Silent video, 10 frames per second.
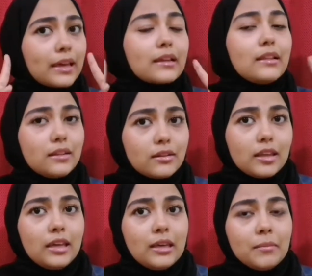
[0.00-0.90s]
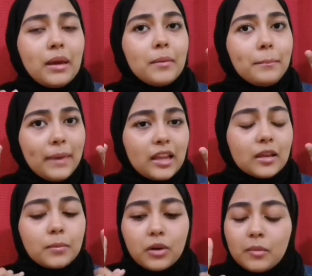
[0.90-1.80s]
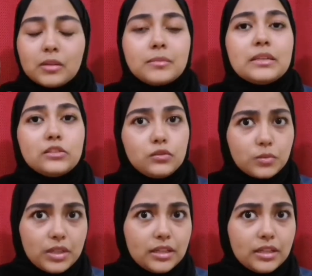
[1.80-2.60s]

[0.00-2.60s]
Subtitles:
like clearly my milk problem is